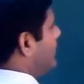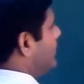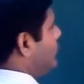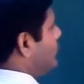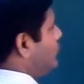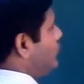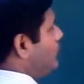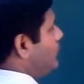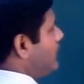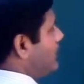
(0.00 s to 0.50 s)

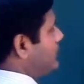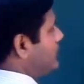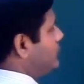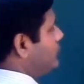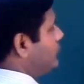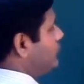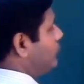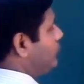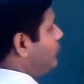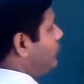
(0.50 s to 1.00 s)
2 plus
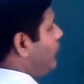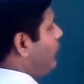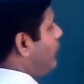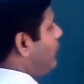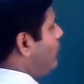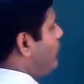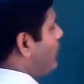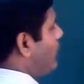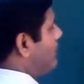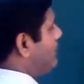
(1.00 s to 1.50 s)
2 is
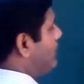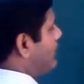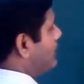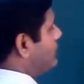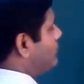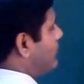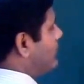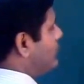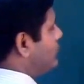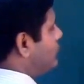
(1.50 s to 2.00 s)
4, 1
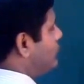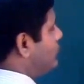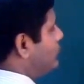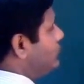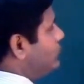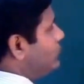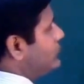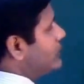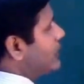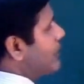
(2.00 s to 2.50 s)
plus 1 is
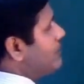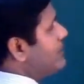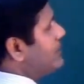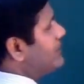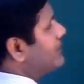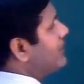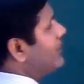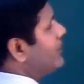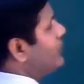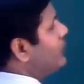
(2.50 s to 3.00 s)
2. So that
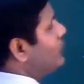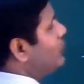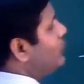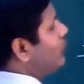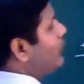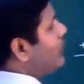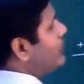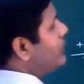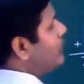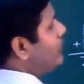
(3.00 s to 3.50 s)
means
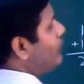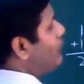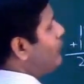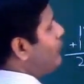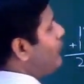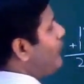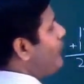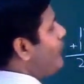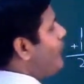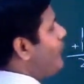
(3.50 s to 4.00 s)

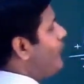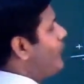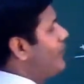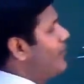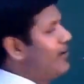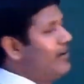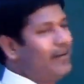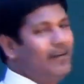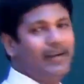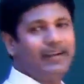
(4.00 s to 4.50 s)
24
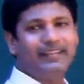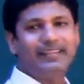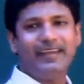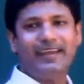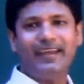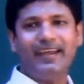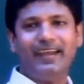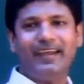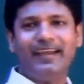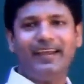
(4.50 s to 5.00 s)
right
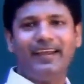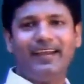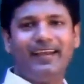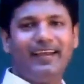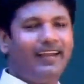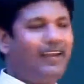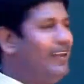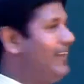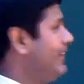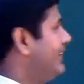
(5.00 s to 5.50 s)
there.
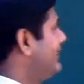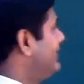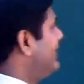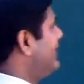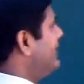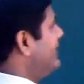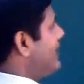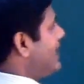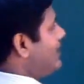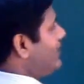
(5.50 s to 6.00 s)

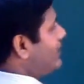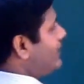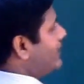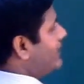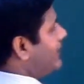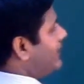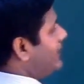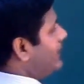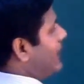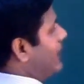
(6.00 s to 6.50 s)
See, now look,
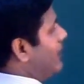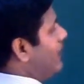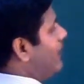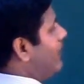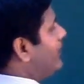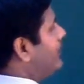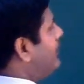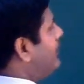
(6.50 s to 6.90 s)
you got all